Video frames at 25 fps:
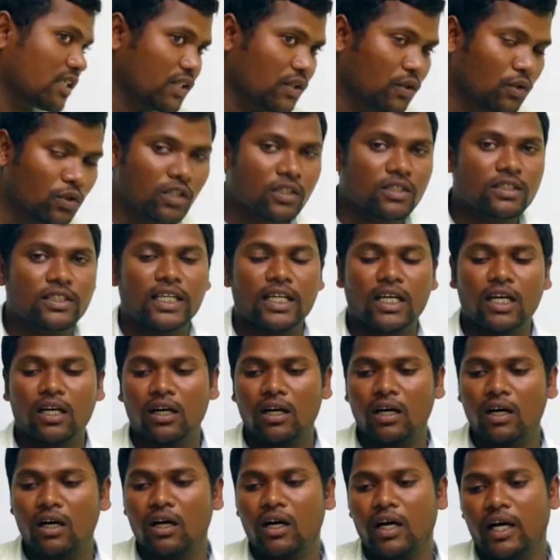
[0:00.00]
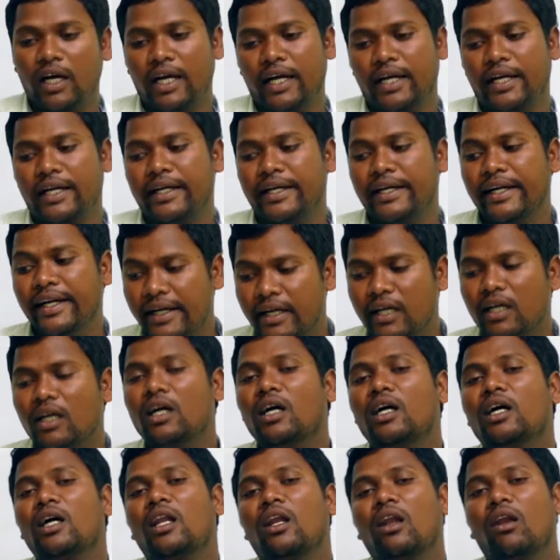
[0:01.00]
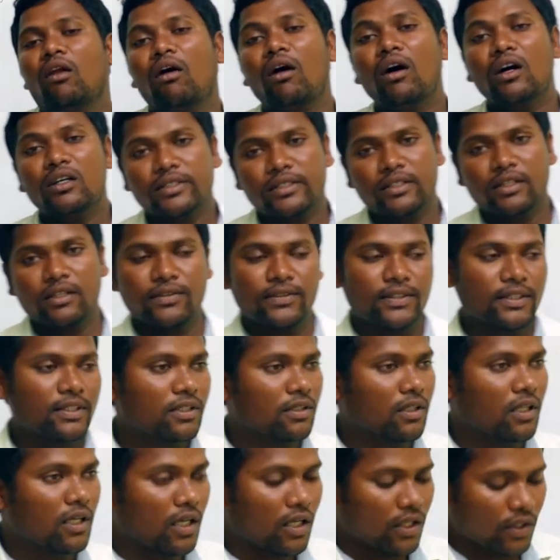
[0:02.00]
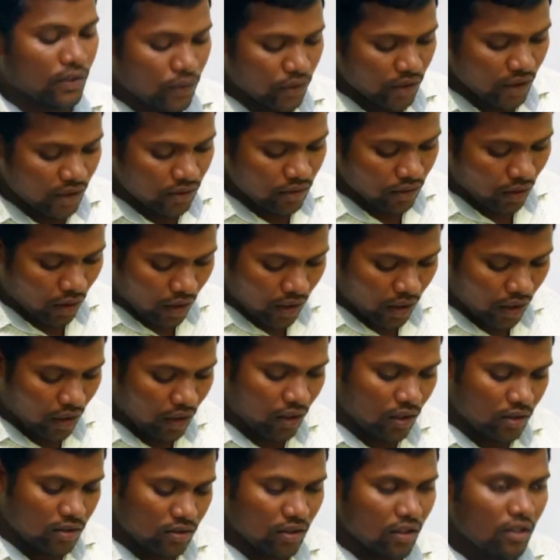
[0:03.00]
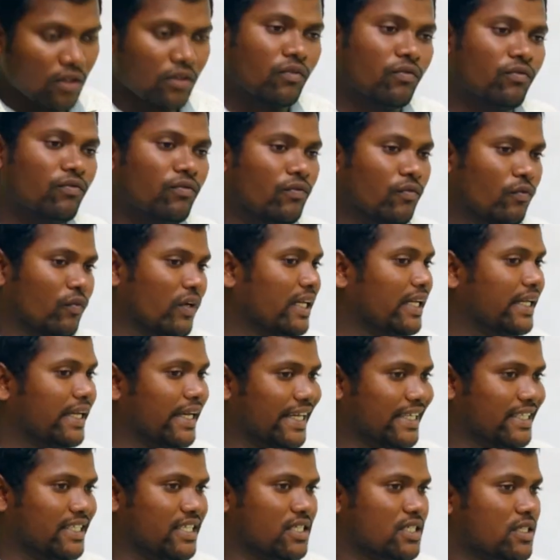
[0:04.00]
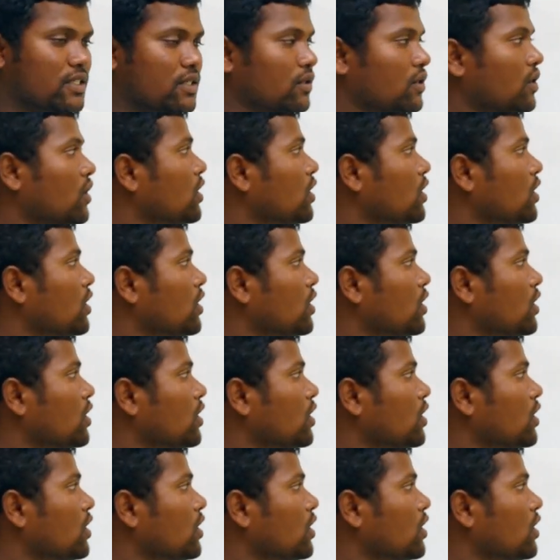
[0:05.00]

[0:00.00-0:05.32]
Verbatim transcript: Newton second law, and last law is the Newton third law also will exist.